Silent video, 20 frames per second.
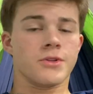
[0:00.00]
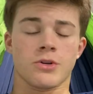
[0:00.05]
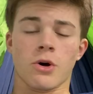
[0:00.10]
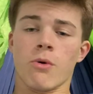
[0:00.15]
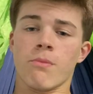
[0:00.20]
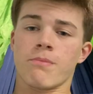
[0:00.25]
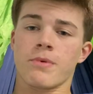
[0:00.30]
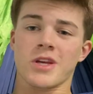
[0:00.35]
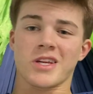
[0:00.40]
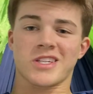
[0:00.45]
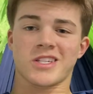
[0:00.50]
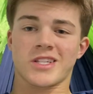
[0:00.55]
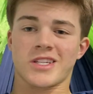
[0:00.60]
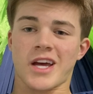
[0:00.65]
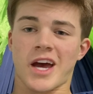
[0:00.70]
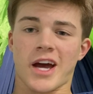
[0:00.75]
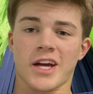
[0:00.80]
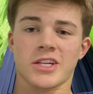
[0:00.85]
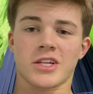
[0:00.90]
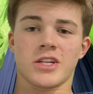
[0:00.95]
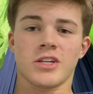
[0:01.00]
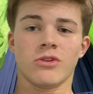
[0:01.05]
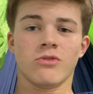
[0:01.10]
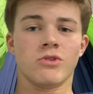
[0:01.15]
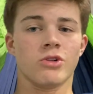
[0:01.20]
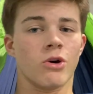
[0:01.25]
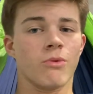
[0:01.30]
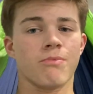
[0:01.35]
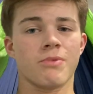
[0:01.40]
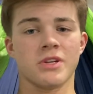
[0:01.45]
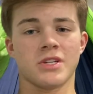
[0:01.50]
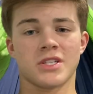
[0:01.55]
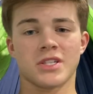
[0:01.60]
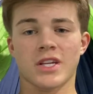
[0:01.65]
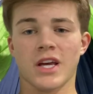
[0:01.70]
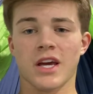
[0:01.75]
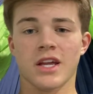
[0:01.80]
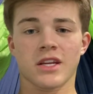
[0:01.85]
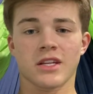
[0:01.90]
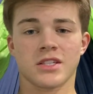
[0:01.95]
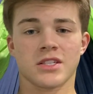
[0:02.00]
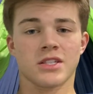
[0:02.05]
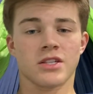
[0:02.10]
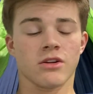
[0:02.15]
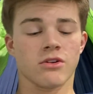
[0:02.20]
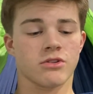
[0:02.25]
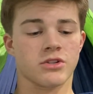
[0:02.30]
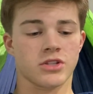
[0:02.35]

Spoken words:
Don't be a statue. Don't be standing still,